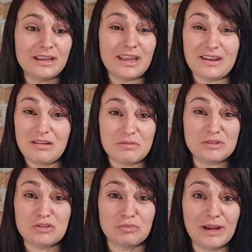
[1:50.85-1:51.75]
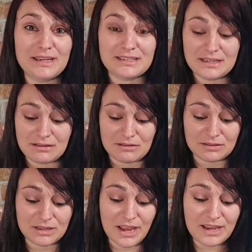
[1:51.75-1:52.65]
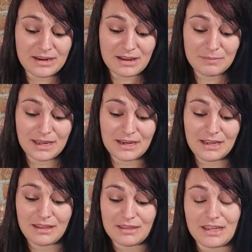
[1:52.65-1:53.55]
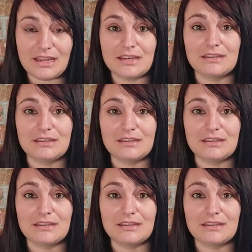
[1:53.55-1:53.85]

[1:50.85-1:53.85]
And it was a great deal. I ended up getting the